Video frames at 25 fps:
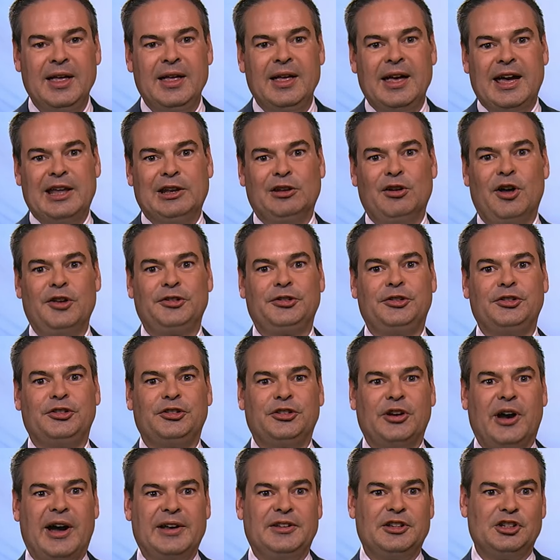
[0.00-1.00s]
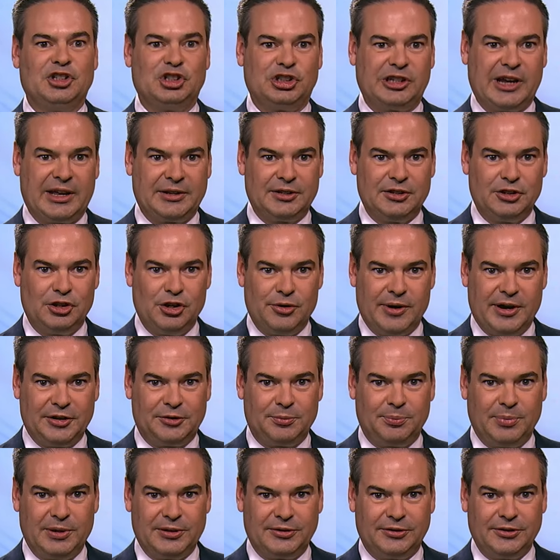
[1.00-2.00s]
and losses tied to shuttered US
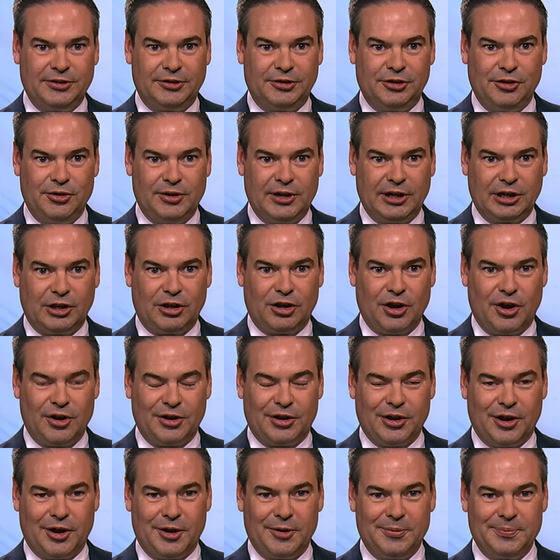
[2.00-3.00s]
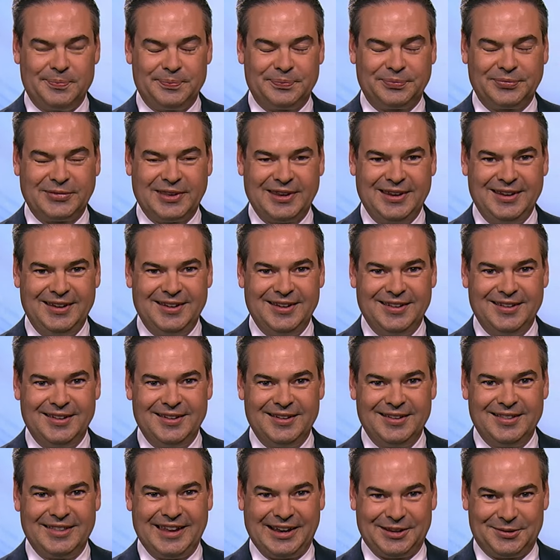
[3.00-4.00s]
business unit GoGo.
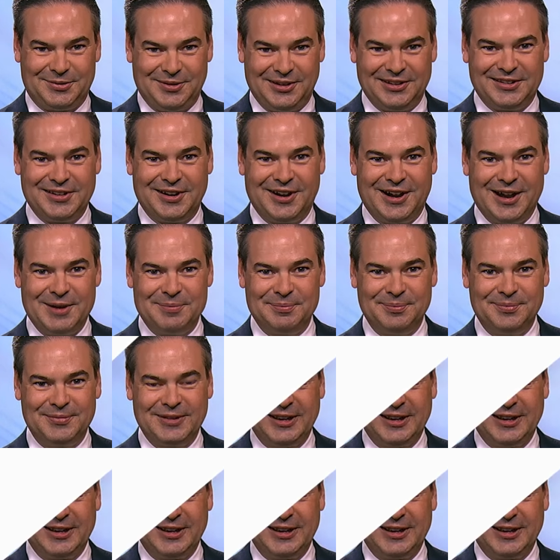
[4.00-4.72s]
Thanks for your time.